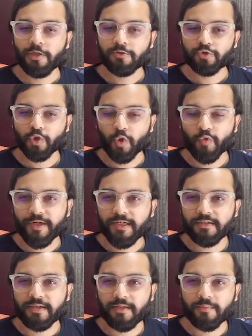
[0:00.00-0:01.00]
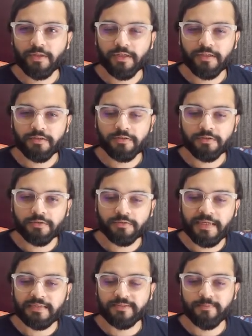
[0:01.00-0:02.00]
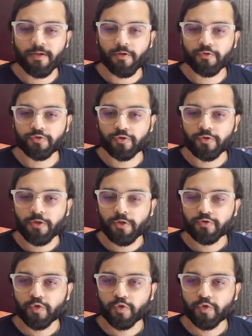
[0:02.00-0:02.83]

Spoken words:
So weight can be in decimal also.